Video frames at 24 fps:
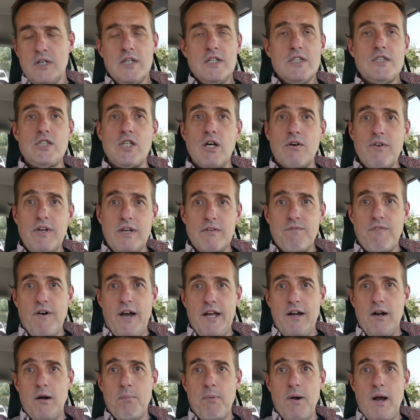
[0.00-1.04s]
Soviet
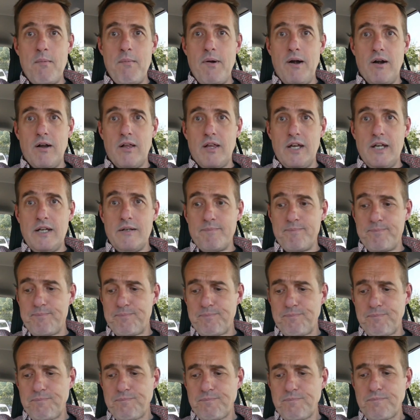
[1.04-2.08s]
fighter primarily.
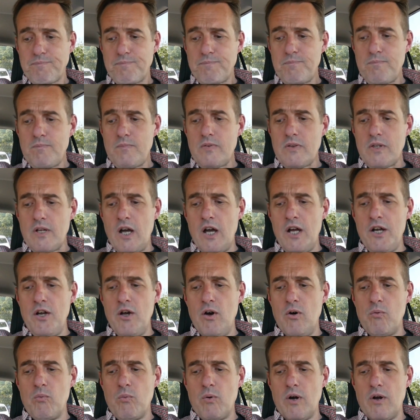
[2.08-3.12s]

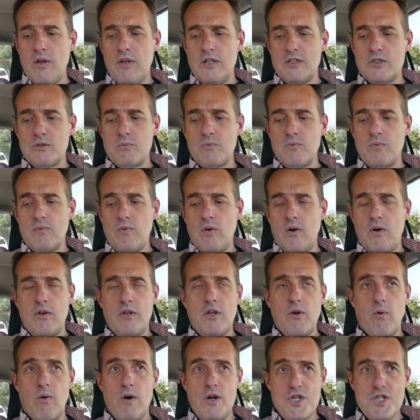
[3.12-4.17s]
Unknown where the
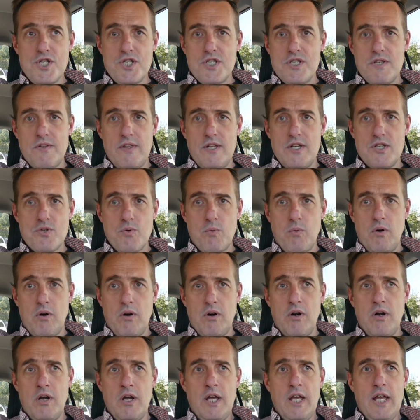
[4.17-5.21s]
origins of this
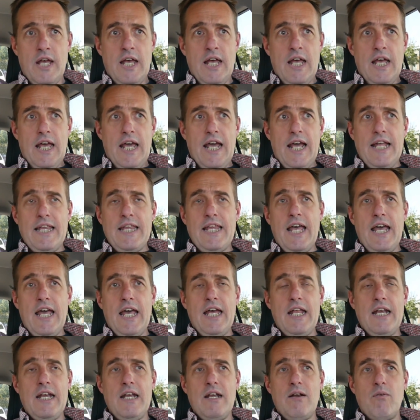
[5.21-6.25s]
were. And
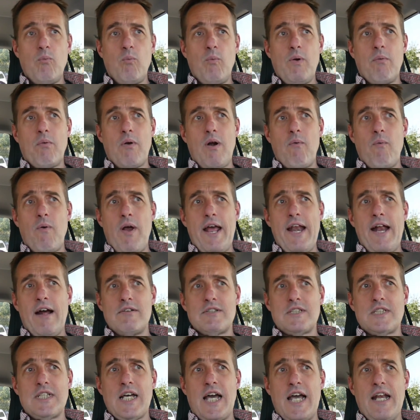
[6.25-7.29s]
then we were right
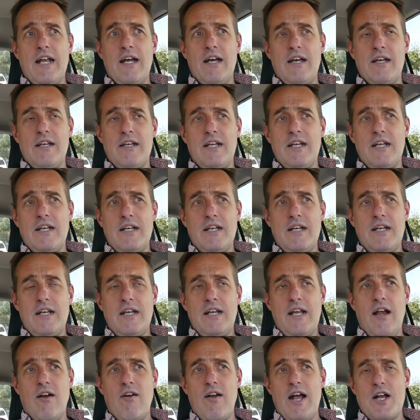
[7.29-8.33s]
outside a
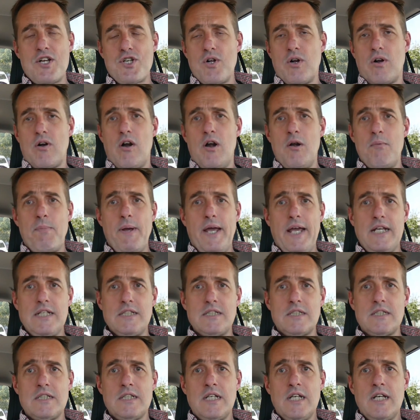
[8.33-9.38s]
Air National Guard
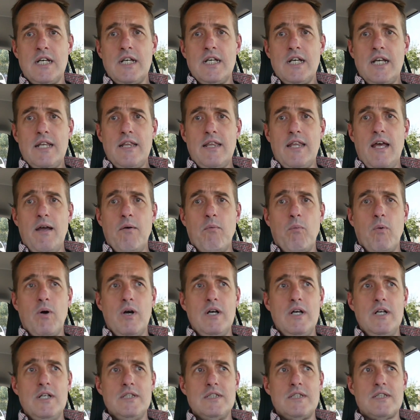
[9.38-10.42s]
base that
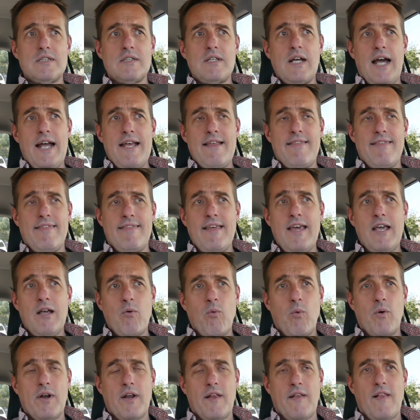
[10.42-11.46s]
was, I think,
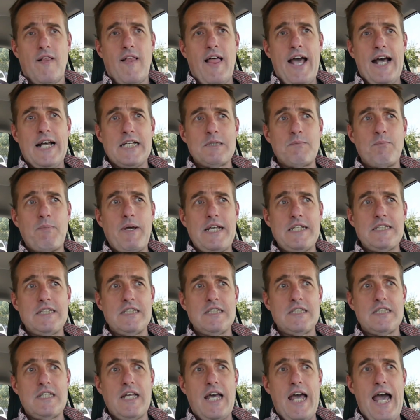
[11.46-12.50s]
one of the last
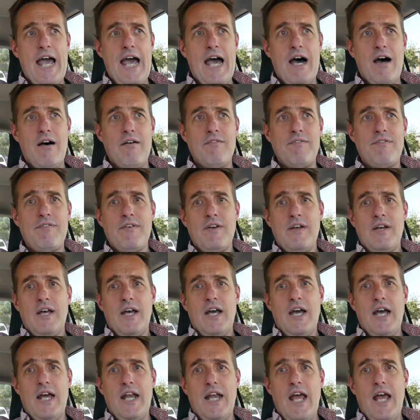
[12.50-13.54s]
bases to have an